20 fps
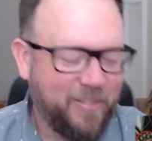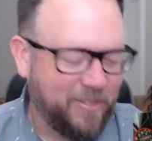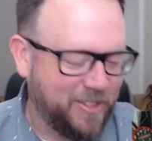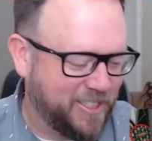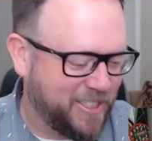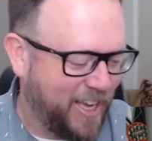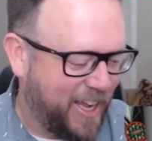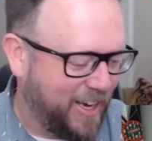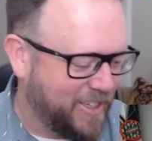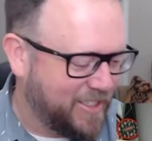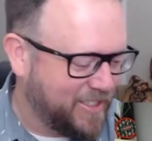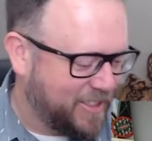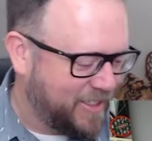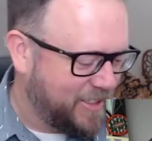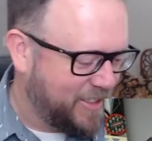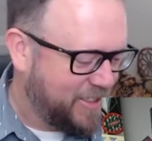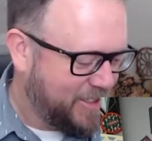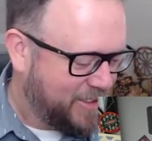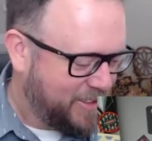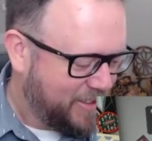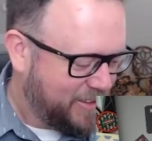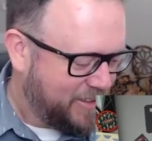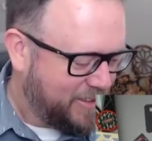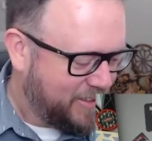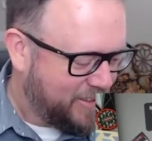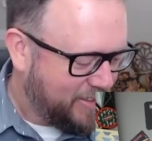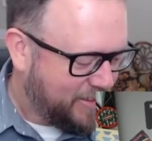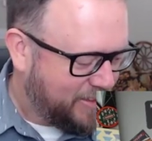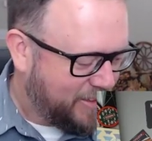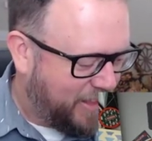Which cat is it?
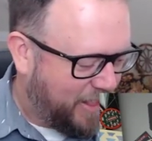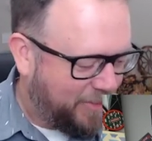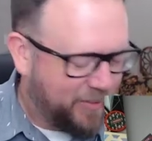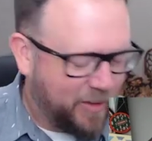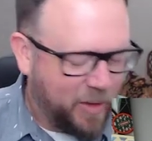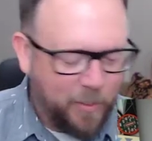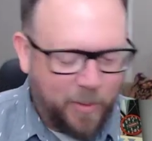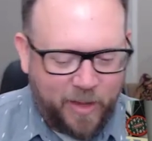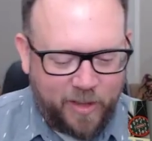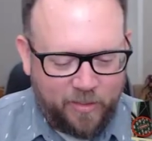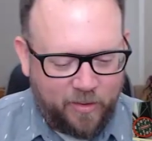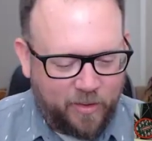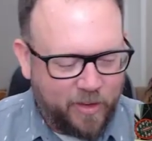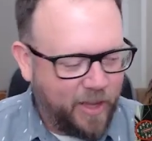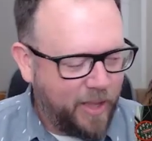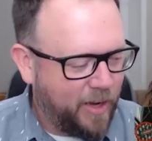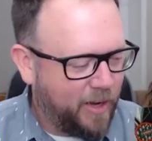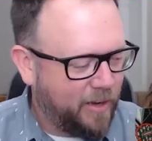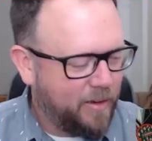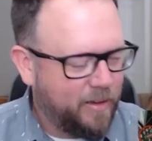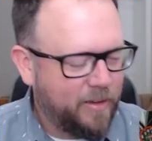I'll have to go back and look at it.